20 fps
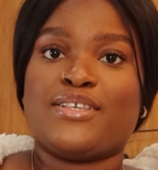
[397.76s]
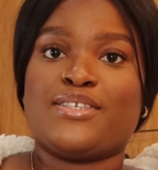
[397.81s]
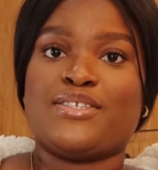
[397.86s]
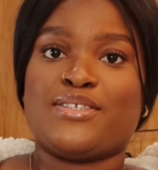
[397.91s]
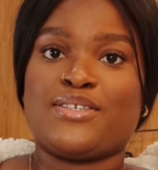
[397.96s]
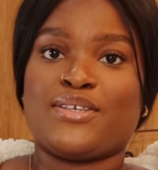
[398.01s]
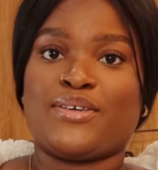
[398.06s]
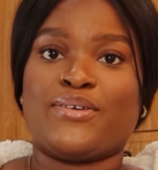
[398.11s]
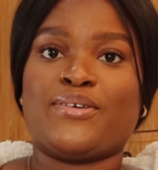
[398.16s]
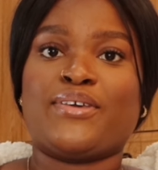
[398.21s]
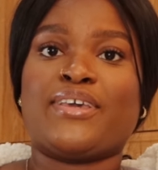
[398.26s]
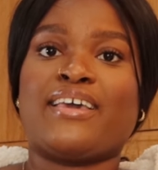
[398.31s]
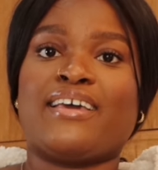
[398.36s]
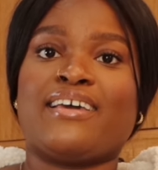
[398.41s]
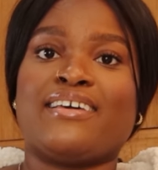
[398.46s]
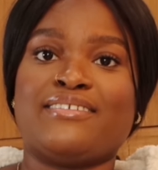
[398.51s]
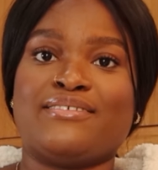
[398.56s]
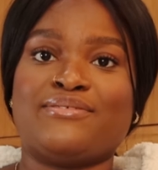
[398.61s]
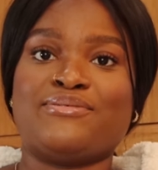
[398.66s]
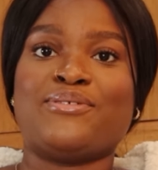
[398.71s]
so you
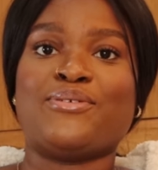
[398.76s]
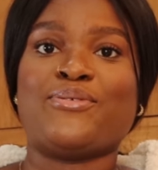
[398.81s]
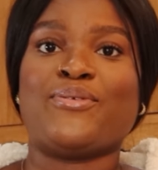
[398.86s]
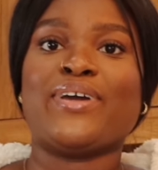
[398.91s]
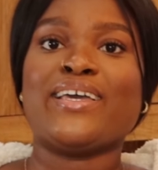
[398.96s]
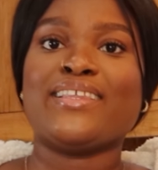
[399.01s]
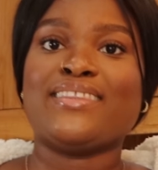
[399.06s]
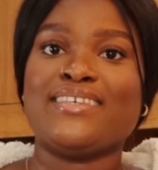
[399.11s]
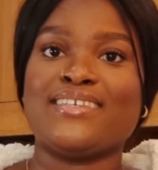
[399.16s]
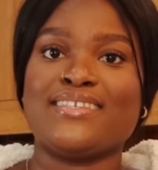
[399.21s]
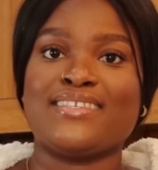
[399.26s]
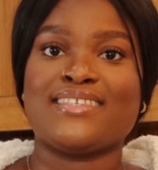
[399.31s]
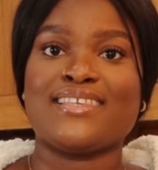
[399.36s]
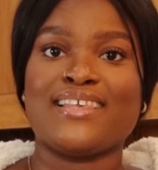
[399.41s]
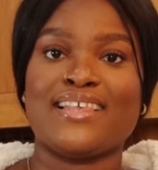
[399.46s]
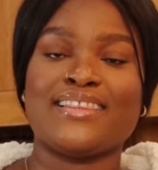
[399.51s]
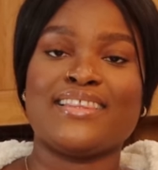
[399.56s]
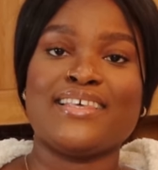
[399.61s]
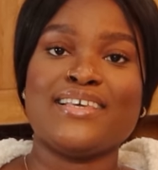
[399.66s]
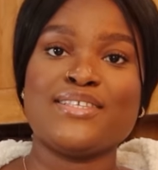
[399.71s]
can wear this
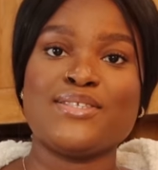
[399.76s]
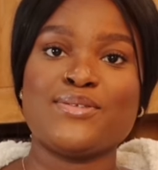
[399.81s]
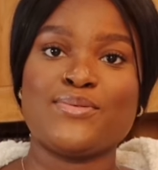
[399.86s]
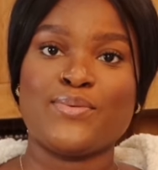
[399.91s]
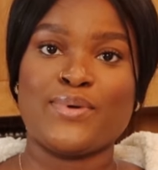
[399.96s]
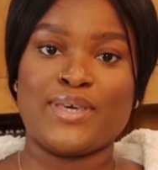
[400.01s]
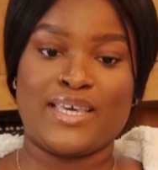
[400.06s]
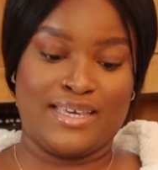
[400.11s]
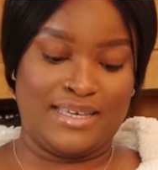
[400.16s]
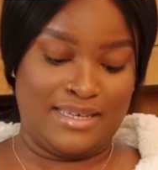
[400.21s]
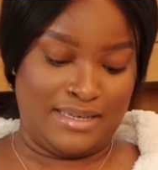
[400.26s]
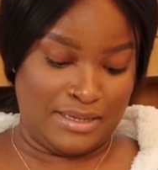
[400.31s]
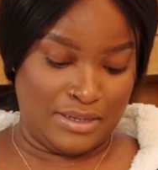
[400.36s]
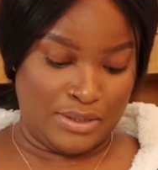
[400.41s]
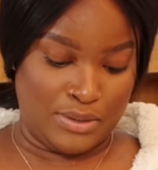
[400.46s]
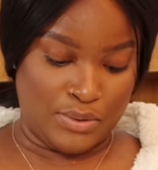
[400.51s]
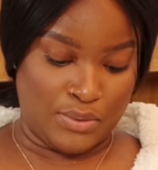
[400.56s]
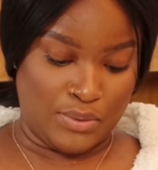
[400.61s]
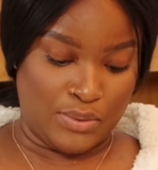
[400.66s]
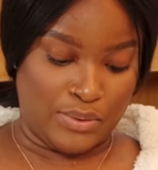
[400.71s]
this way
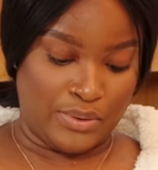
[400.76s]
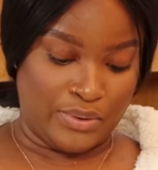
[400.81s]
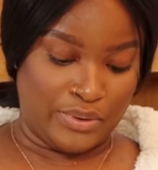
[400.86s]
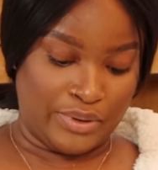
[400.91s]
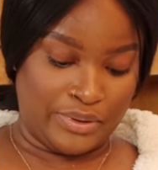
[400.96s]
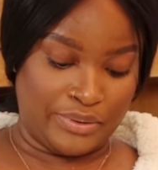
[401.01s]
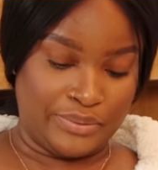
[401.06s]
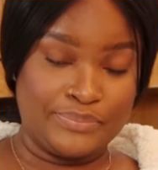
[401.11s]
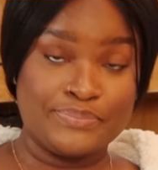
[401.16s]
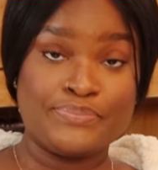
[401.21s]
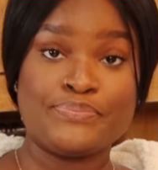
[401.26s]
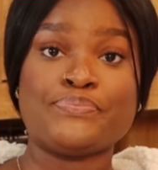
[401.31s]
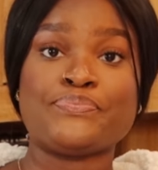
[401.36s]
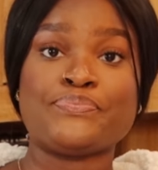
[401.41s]
or